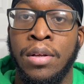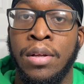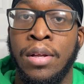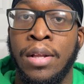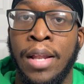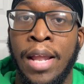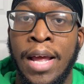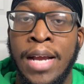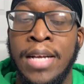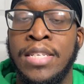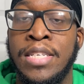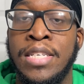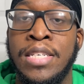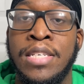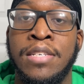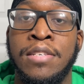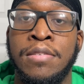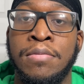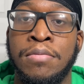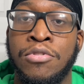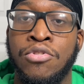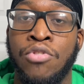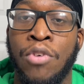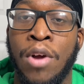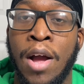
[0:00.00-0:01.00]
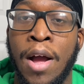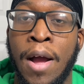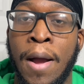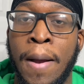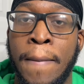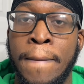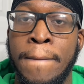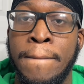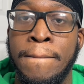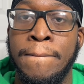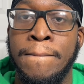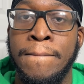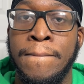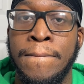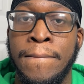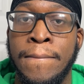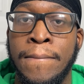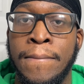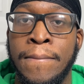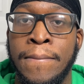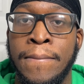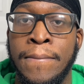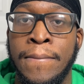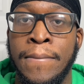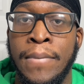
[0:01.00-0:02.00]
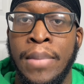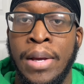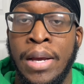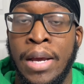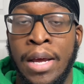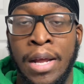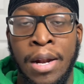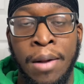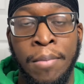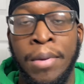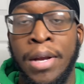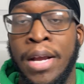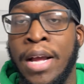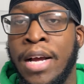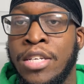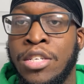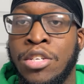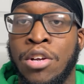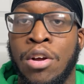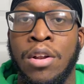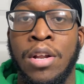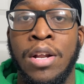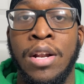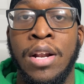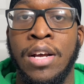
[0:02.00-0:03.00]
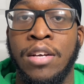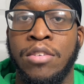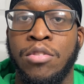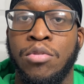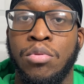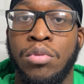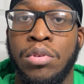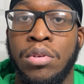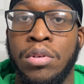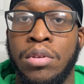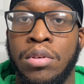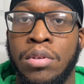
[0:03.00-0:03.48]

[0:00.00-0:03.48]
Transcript: like, share, and subscribe, and I'm going to catch you on the next one.